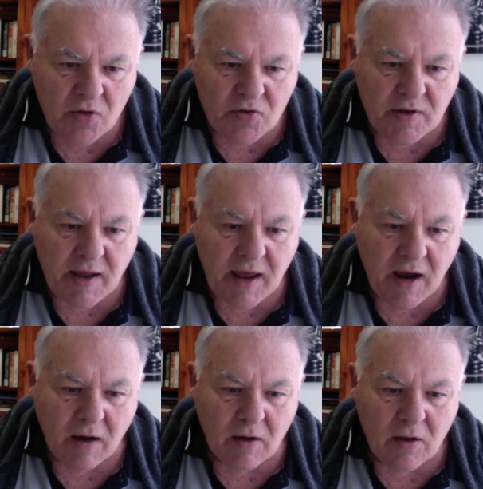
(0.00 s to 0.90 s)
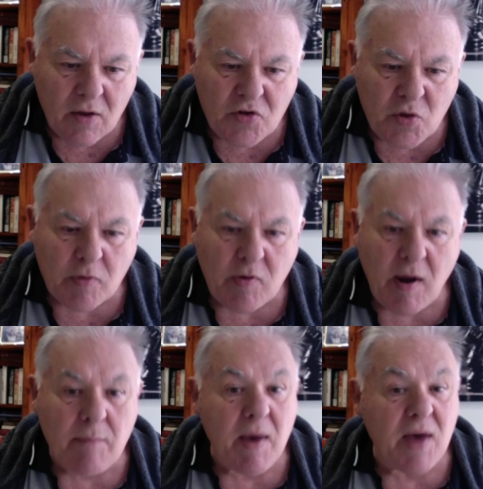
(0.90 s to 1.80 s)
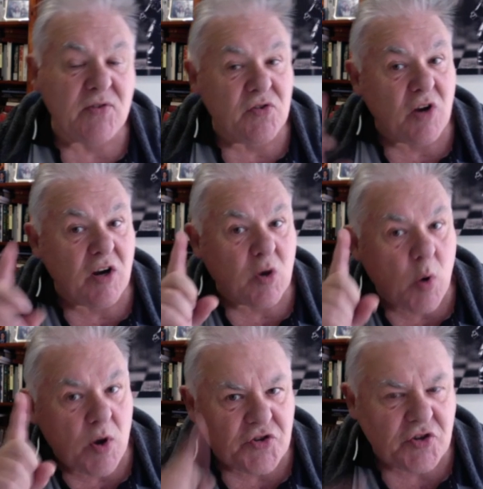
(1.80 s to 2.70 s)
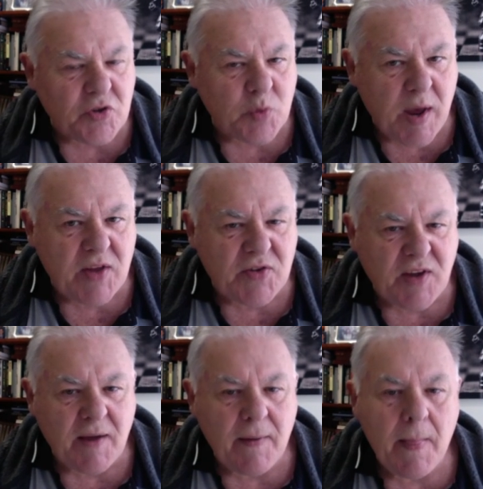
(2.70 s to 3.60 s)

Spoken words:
So now Super Grandmaster's got a question to answer.